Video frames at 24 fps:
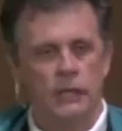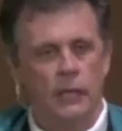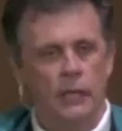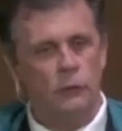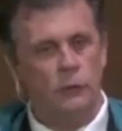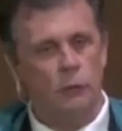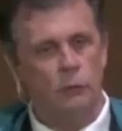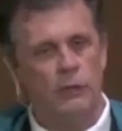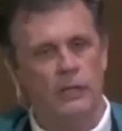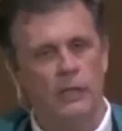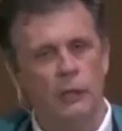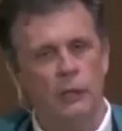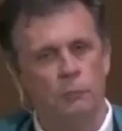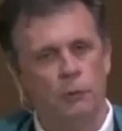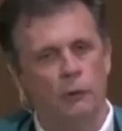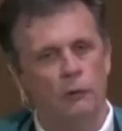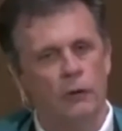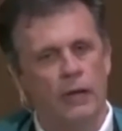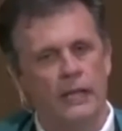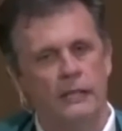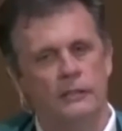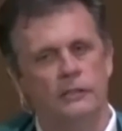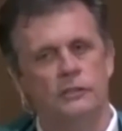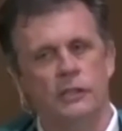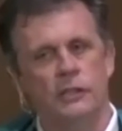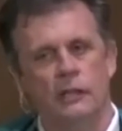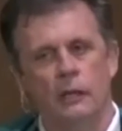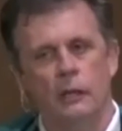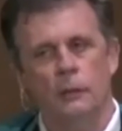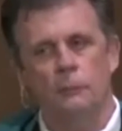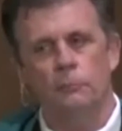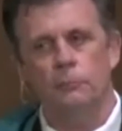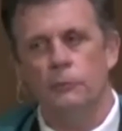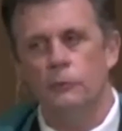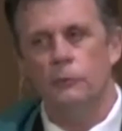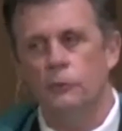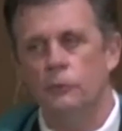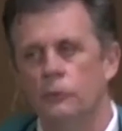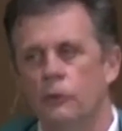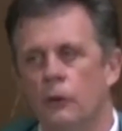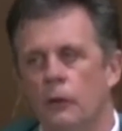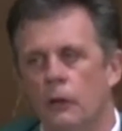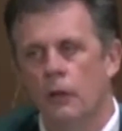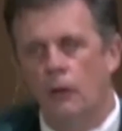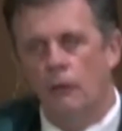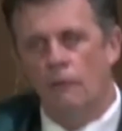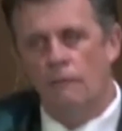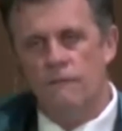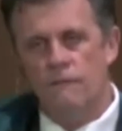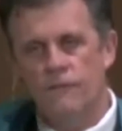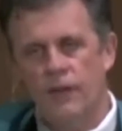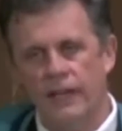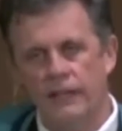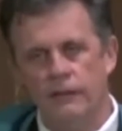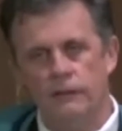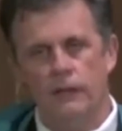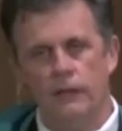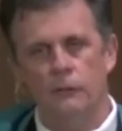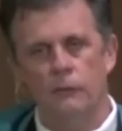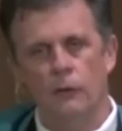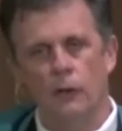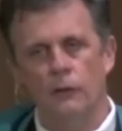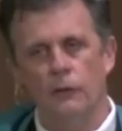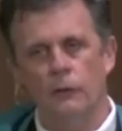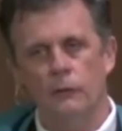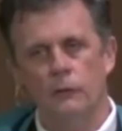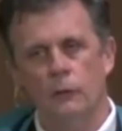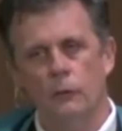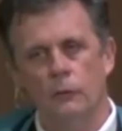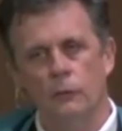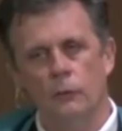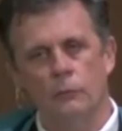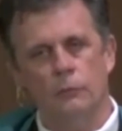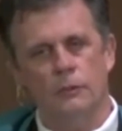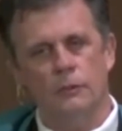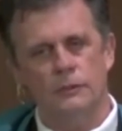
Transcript: How do we keep our energy up to find another goal?